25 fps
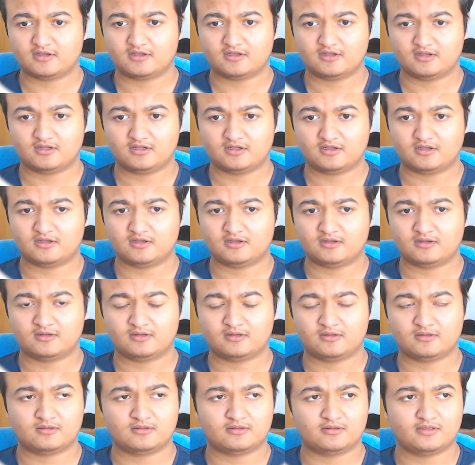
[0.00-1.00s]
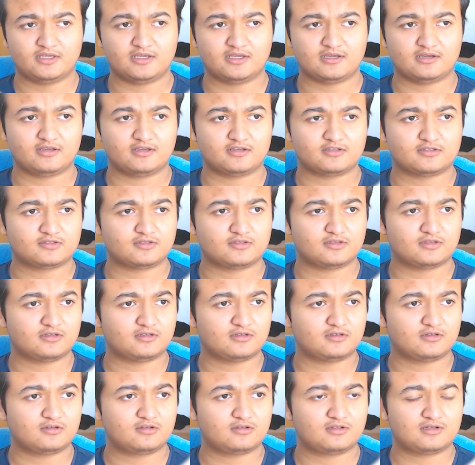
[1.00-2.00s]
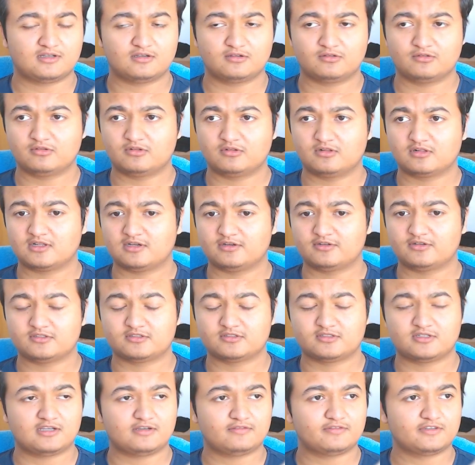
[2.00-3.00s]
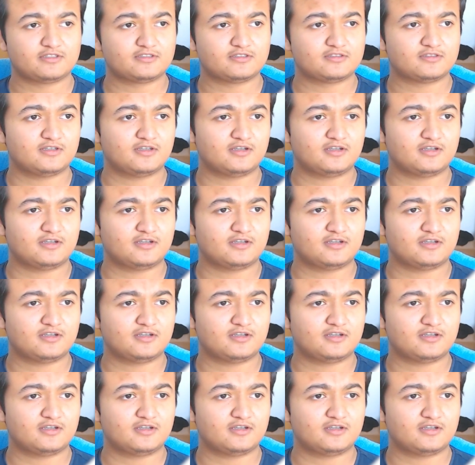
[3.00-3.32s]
Yeah, I guess Google Cloud doesn't have it.